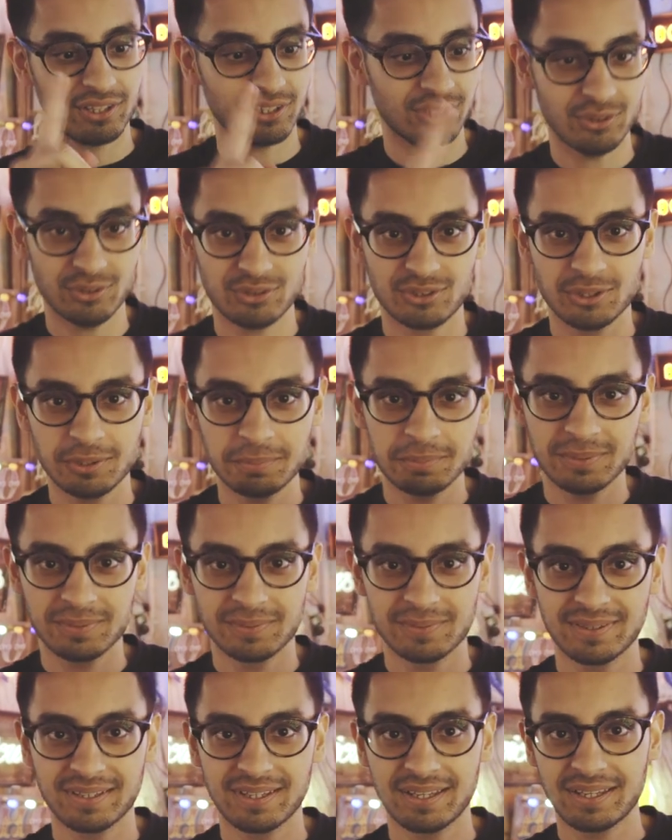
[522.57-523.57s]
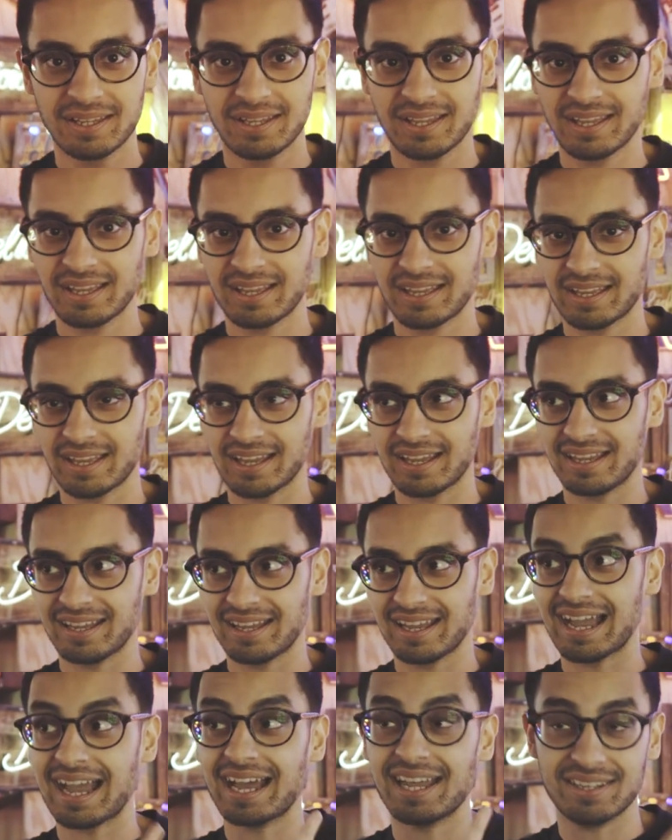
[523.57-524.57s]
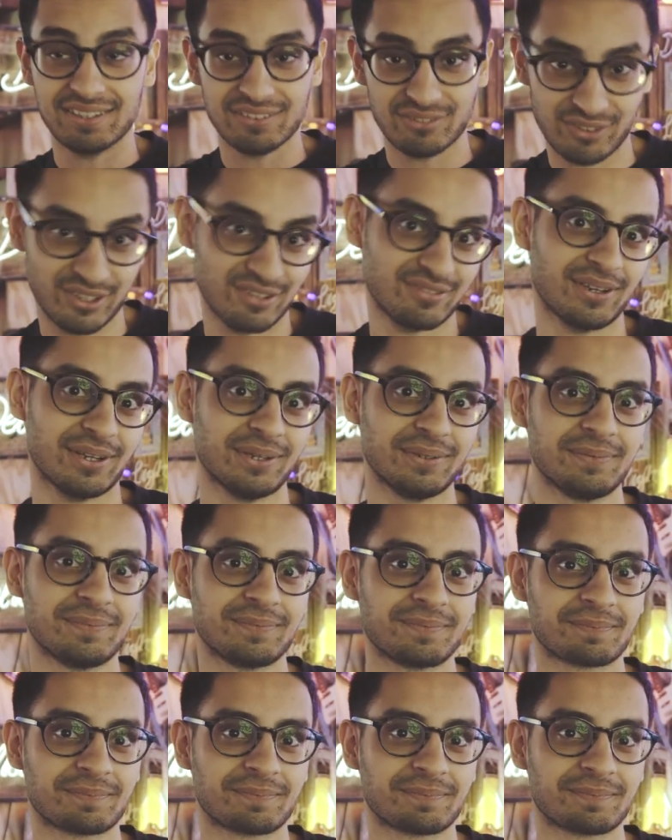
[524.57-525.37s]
YouTube and Vivo.